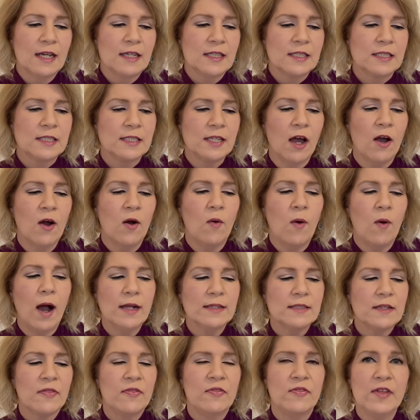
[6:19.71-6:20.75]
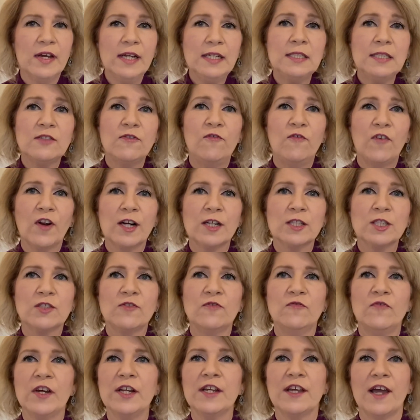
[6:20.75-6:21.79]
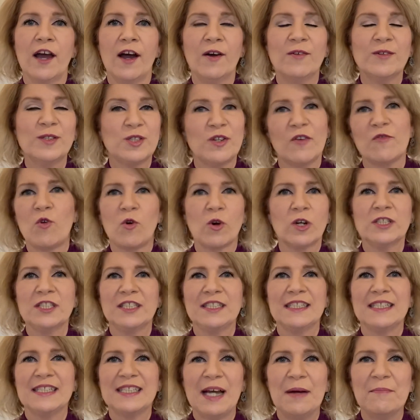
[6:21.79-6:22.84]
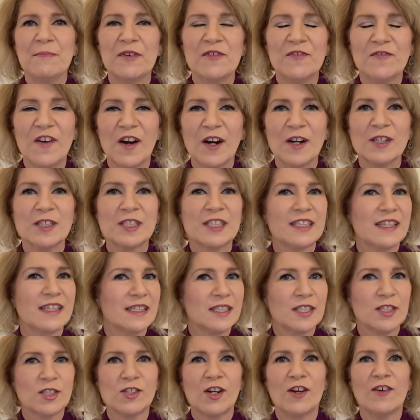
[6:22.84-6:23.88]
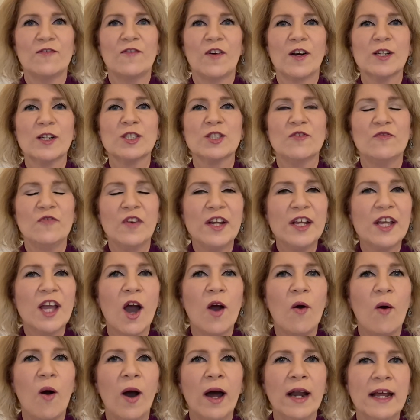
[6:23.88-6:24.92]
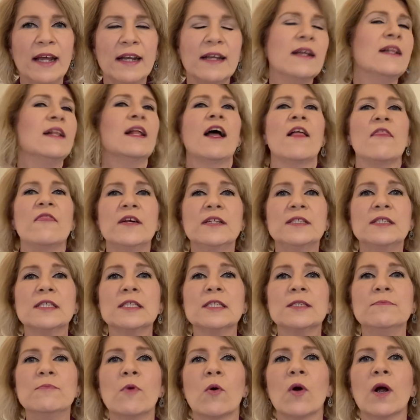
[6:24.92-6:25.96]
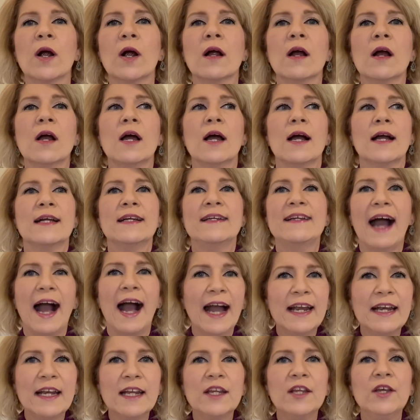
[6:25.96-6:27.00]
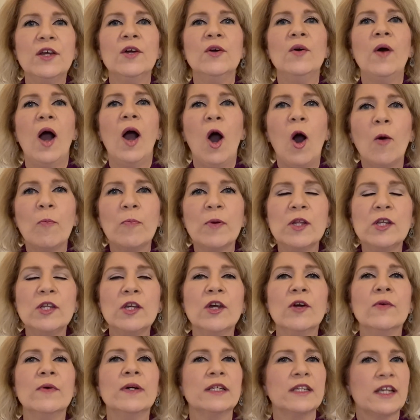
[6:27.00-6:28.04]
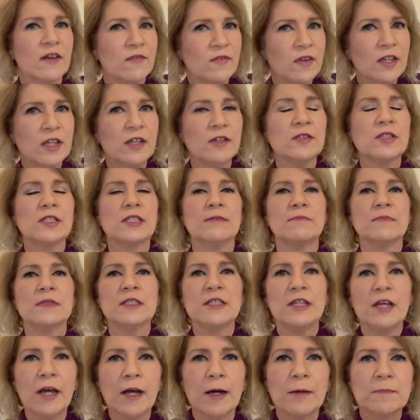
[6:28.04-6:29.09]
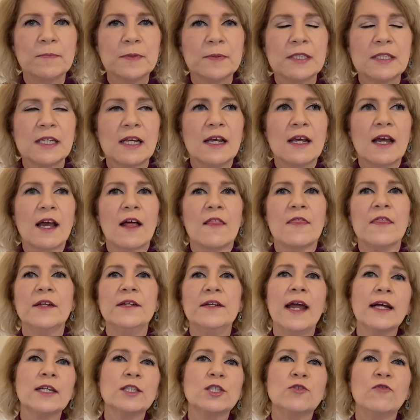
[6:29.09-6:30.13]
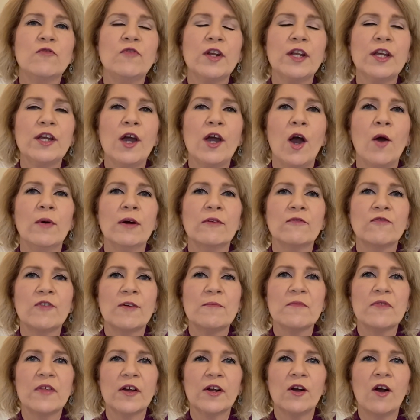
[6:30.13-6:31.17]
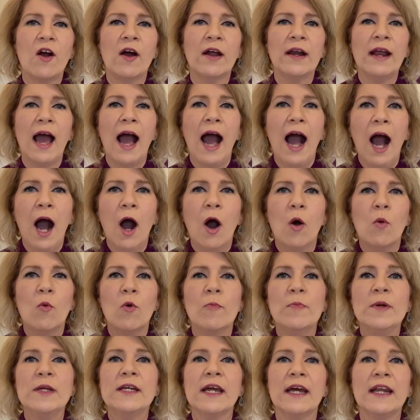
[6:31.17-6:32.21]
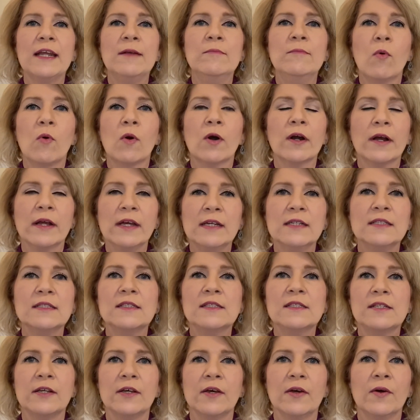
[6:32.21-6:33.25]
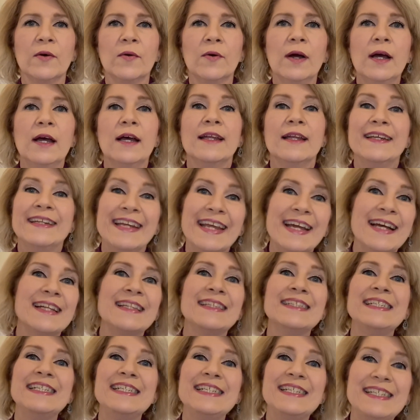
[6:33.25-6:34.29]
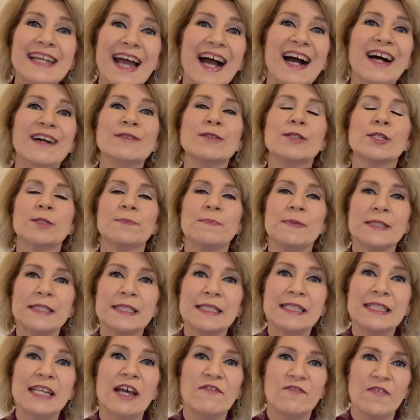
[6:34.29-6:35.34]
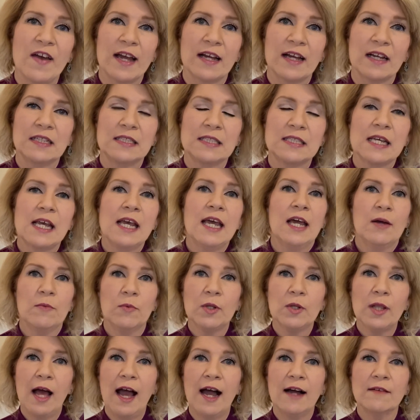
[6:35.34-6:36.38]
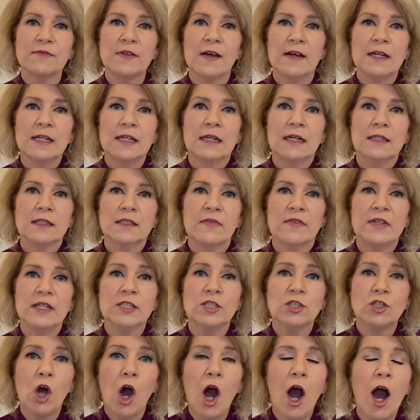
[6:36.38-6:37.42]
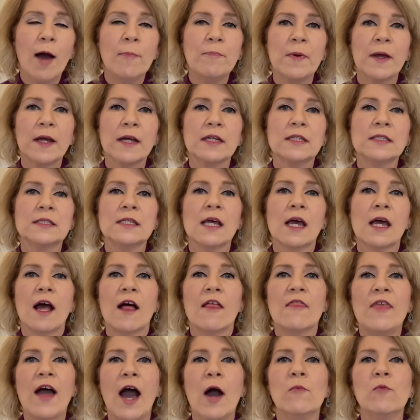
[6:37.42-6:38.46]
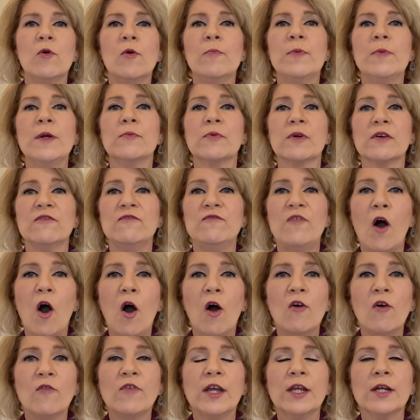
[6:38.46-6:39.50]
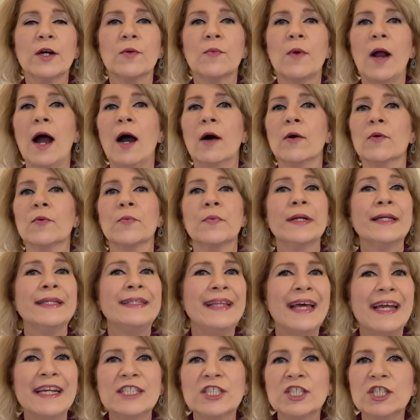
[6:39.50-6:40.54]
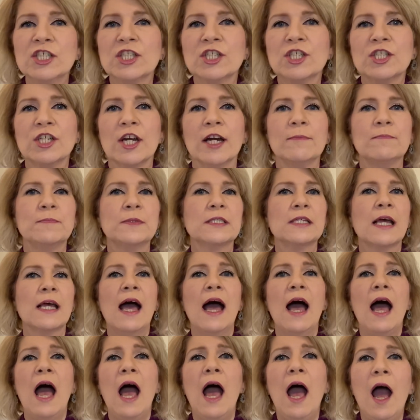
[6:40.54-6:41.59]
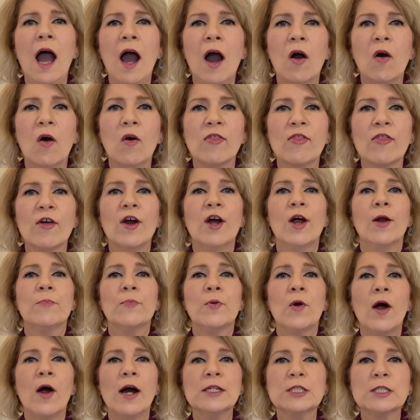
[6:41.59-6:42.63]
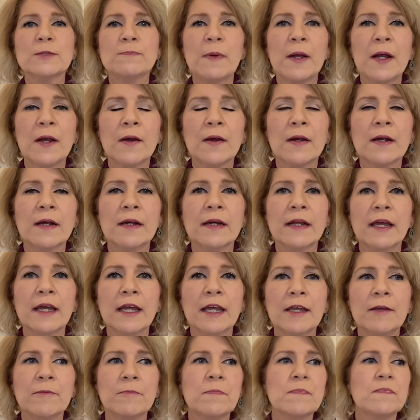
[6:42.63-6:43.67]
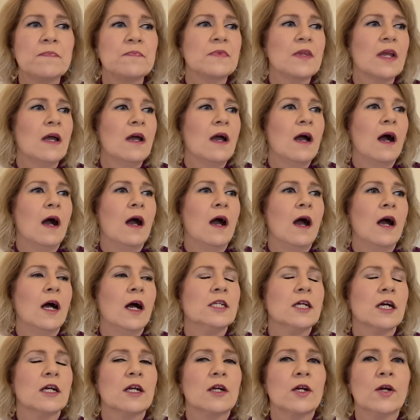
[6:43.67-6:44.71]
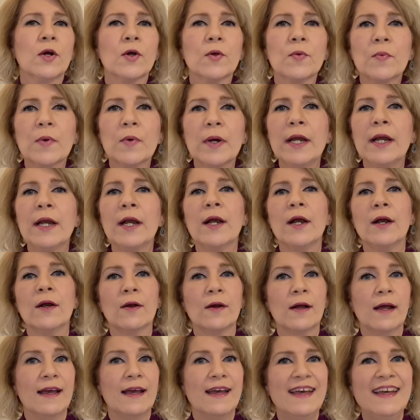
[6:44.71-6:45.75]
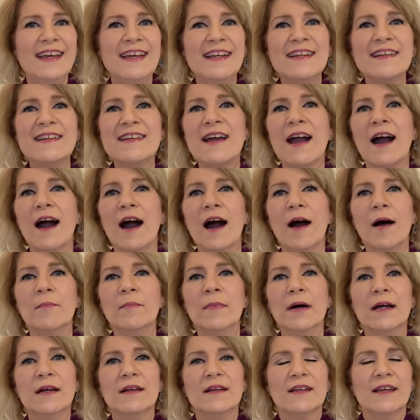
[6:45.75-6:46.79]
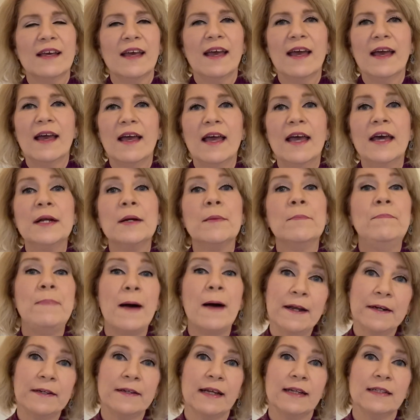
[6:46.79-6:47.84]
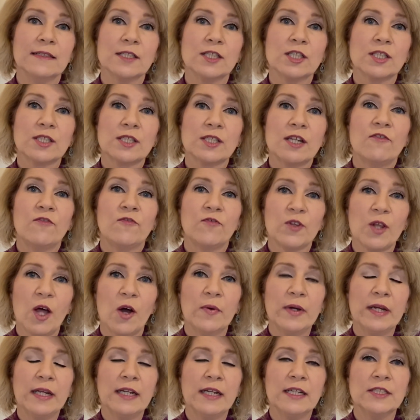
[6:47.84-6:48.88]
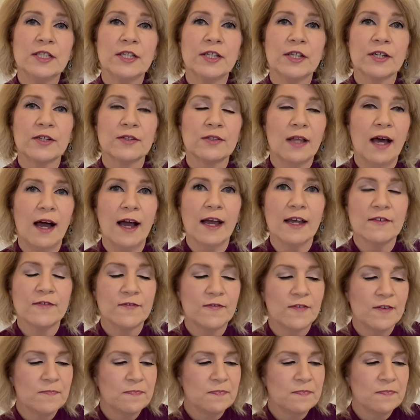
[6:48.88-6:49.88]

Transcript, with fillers: So this first video, so of course, December 1st, this is our first video on it. This is more guiding you, helping you, and giving you some tips. The next video and from there on out, we'll be getting more into nailing down specifics, and we'll have these topics that will be revolving around relationships, health, prosperity, career, income, and abundance flowing into your life.